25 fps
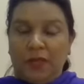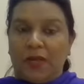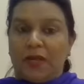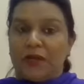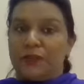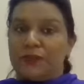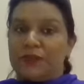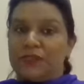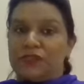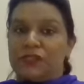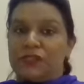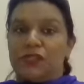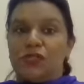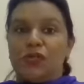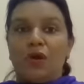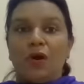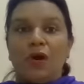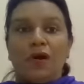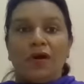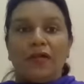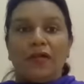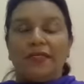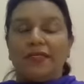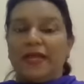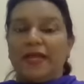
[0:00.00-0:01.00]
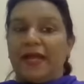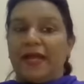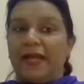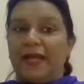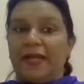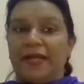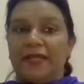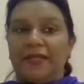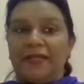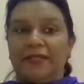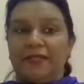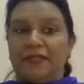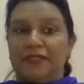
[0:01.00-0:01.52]
it was not
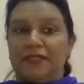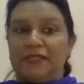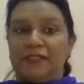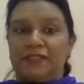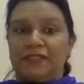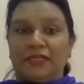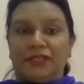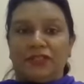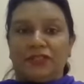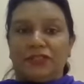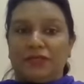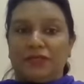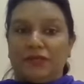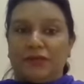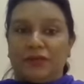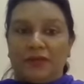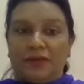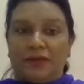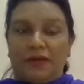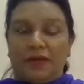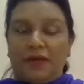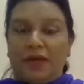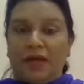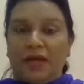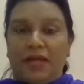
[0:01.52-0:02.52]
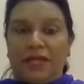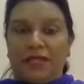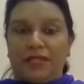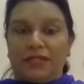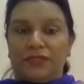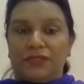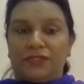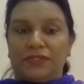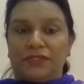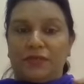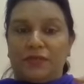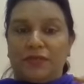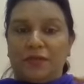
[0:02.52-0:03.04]
at such a height,
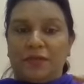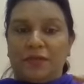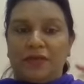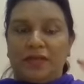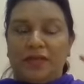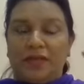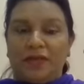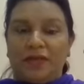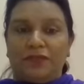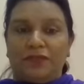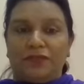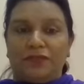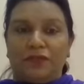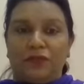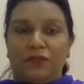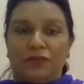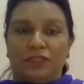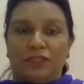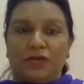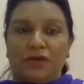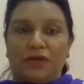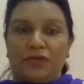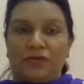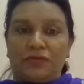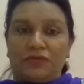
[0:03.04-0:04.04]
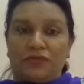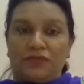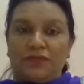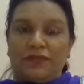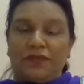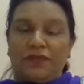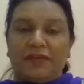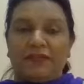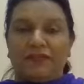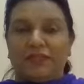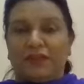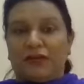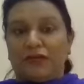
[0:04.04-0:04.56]
you say maybe like 4,000 or
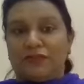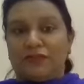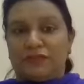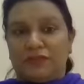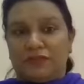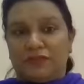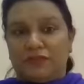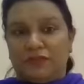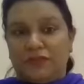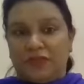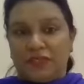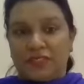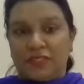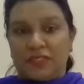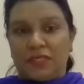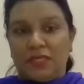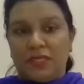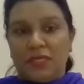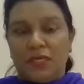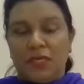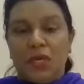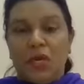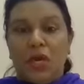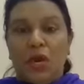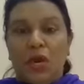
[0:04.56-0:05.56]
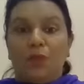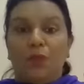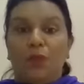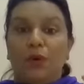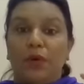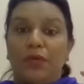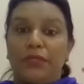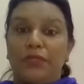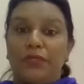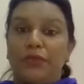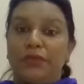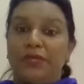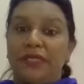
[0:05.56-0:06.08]
5,000 feet.
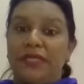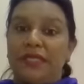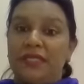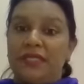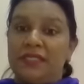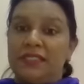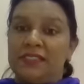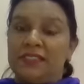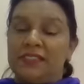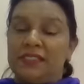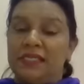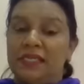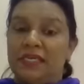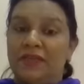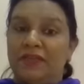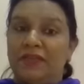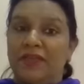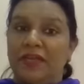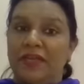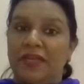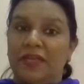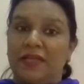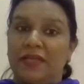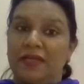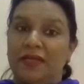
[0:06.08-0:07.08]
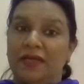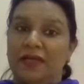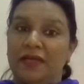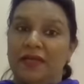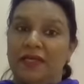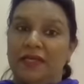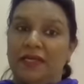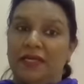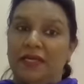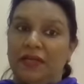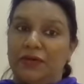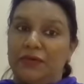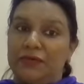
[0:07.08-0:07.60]
What could he see very
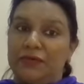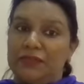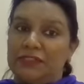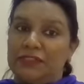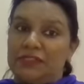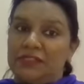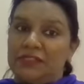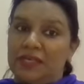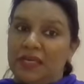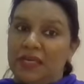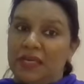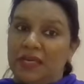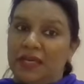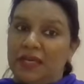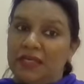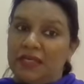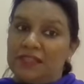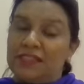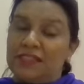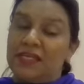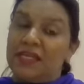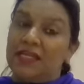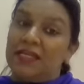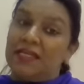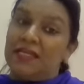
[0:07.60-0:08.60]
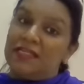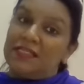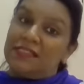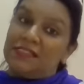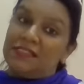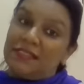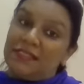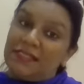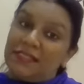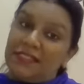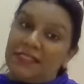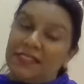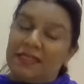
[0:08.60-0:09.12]
clearly? He could see his
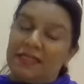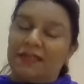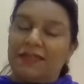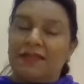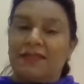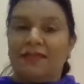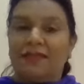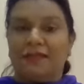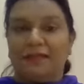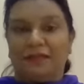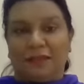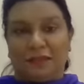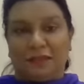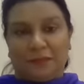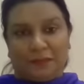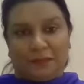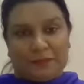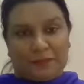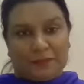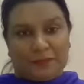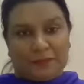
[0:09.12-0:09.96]
city clearly.